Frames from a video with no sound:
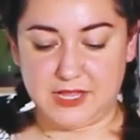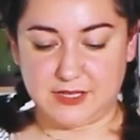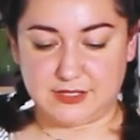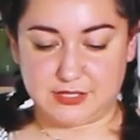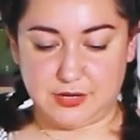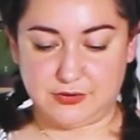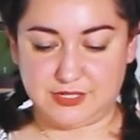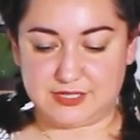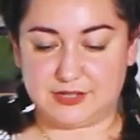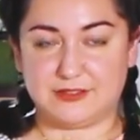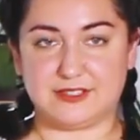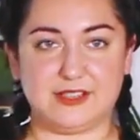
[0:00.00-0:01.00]
So just
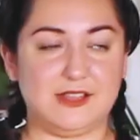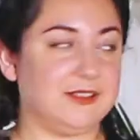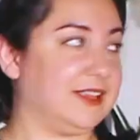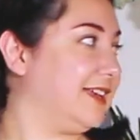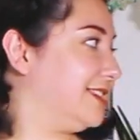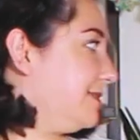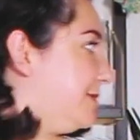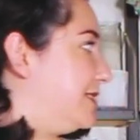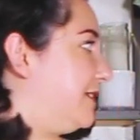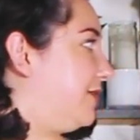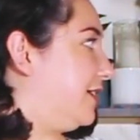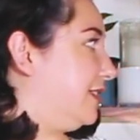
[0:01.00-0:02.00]
go slowly,
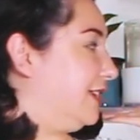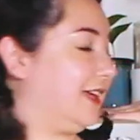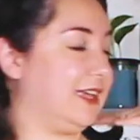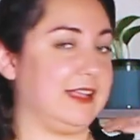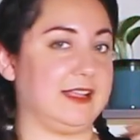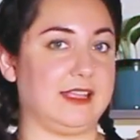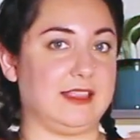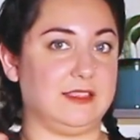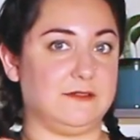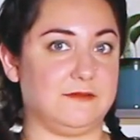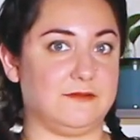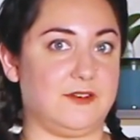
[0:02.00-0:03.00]
specifically in
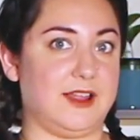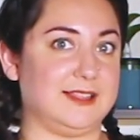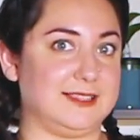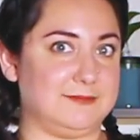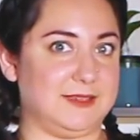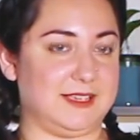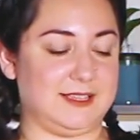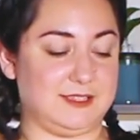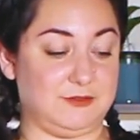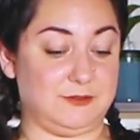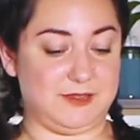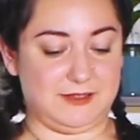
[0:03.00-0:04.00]
the front, because
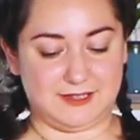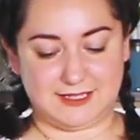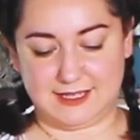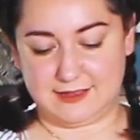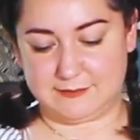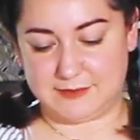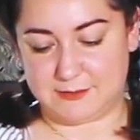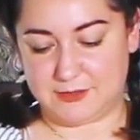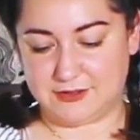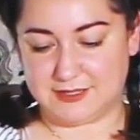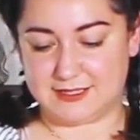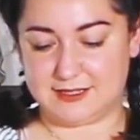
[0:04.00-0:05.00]
we'll be able to see them the
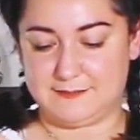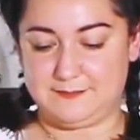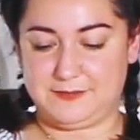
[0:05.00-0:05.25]
most,